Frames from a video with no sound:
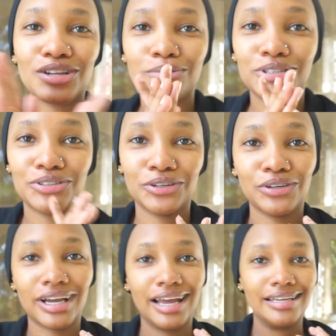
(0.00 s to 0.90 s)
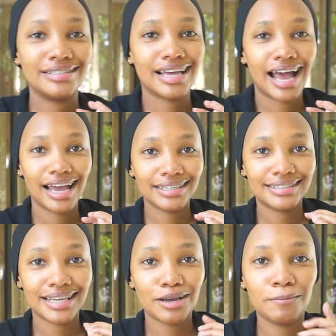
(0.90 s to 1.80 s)
let me show you guys
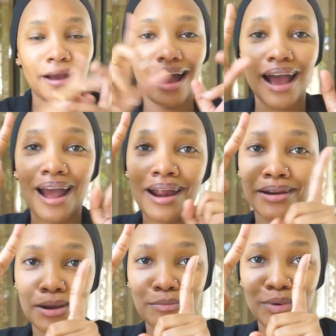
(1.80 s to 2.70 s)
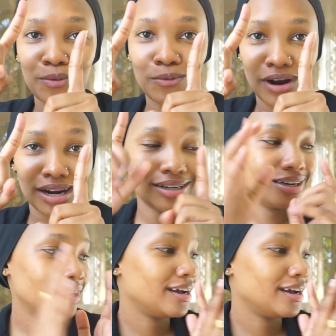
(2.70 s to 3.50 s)
item number one,